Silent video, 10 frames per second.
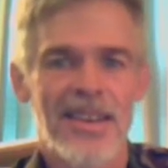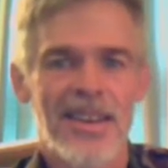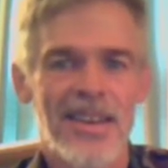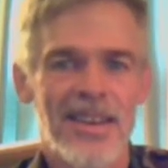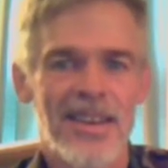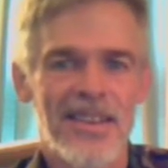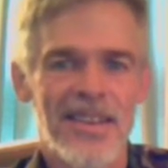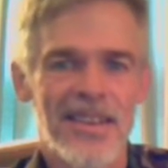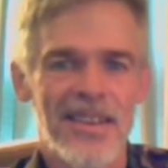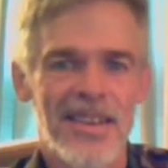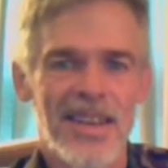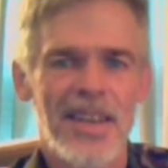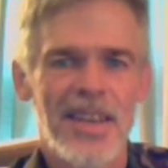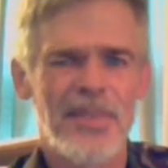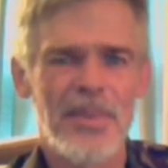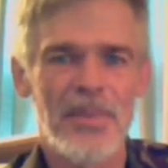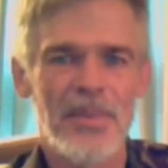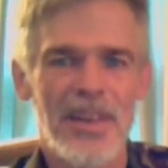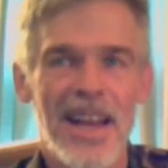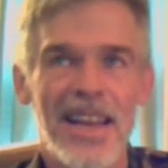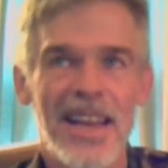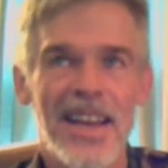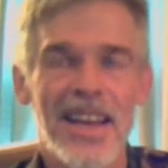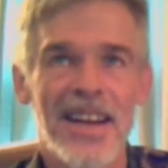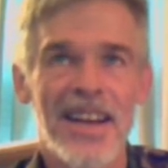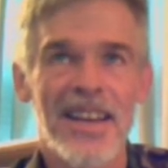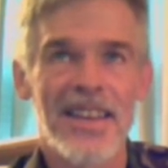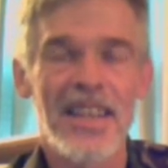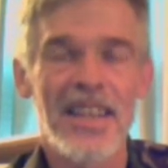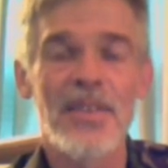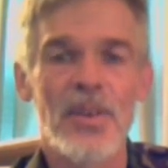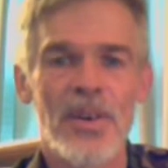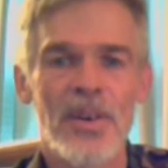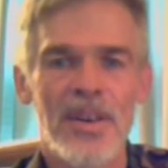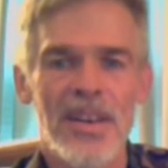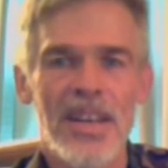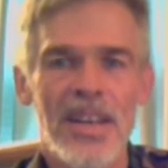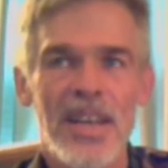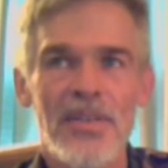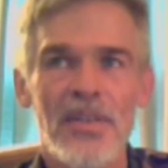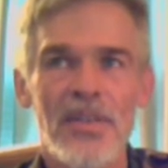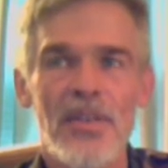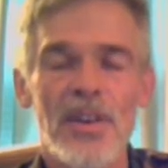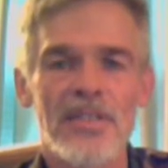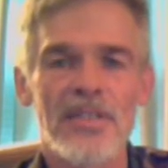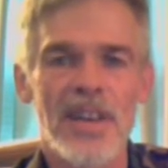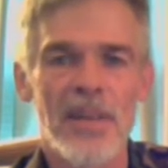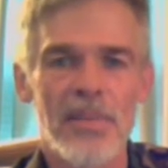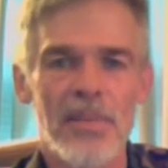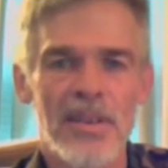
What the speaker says: You know, these people are like a evil Forrest Gump.